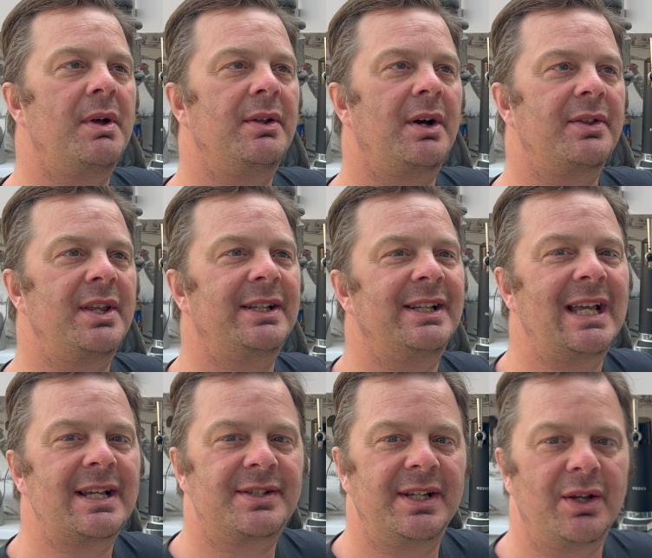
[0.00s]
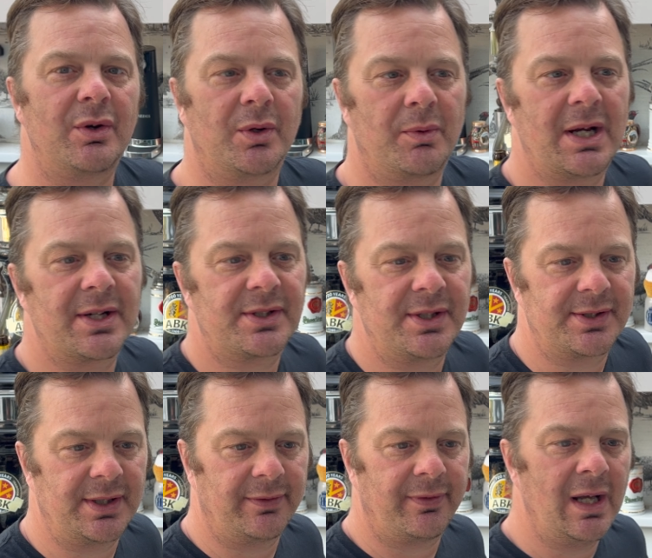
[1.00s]
I think the next thing you've got to ask
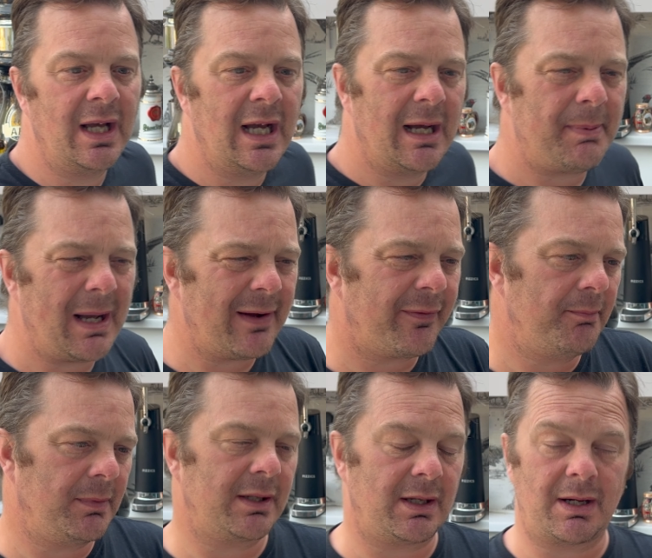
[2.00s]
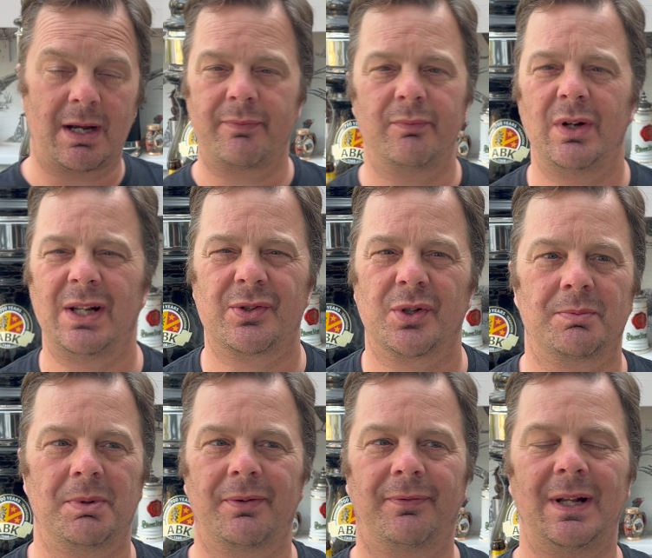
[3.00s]
yourself, apart from I, I haven't really talked
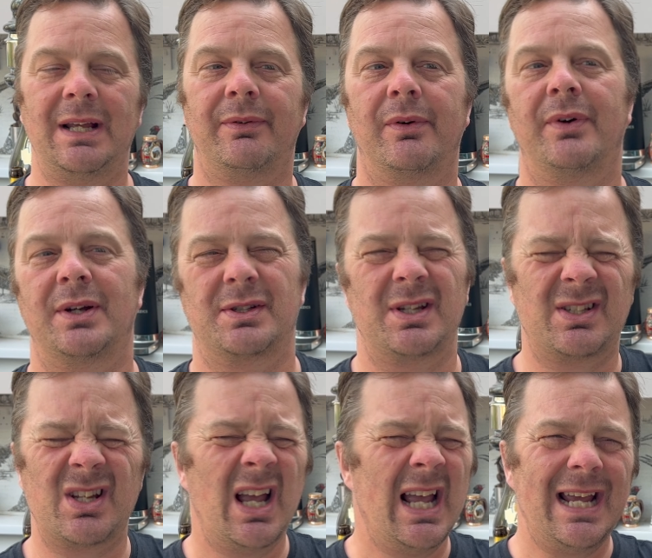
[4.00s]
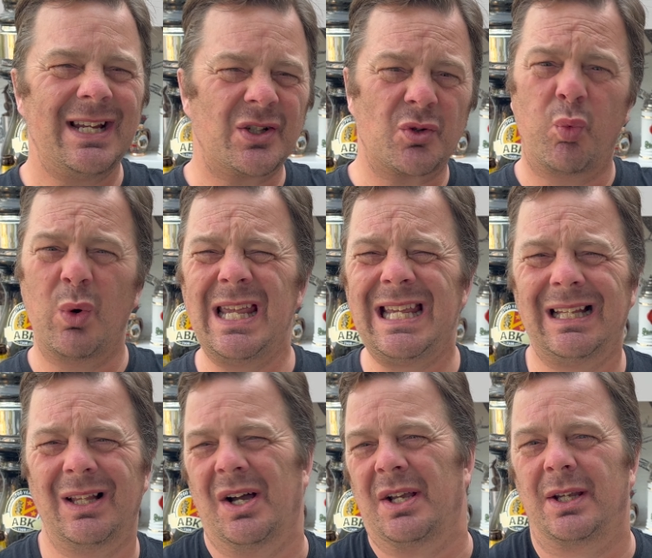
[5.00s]
about the flavour, of ice. It's it's just wheat
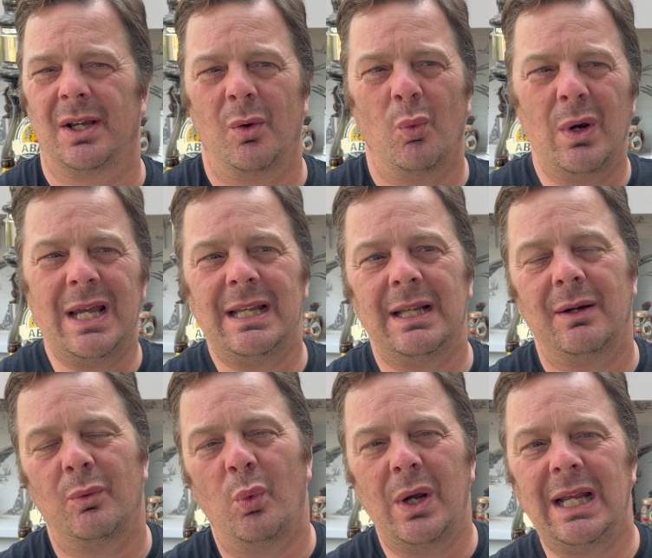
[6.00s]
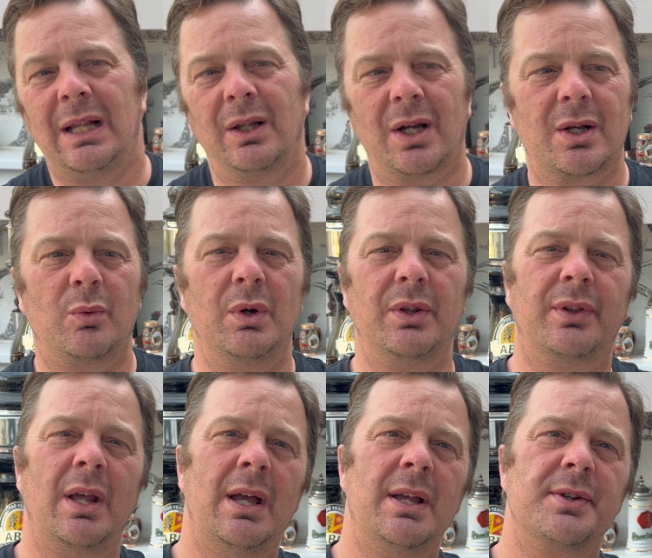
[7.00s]
like wheat, wheat like with
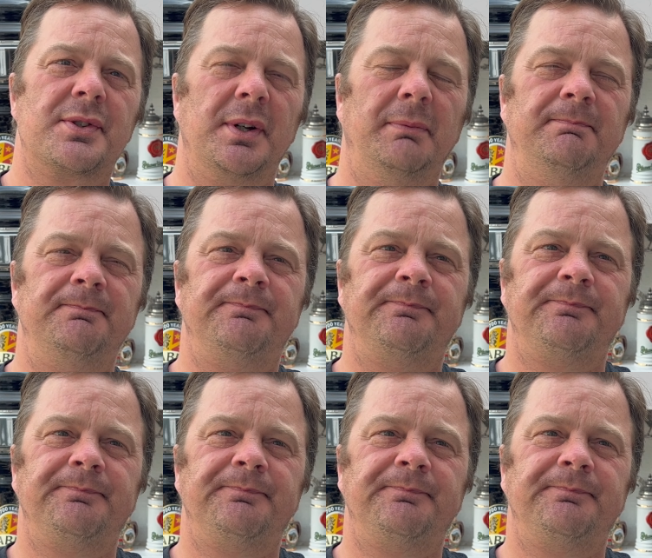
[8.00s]
some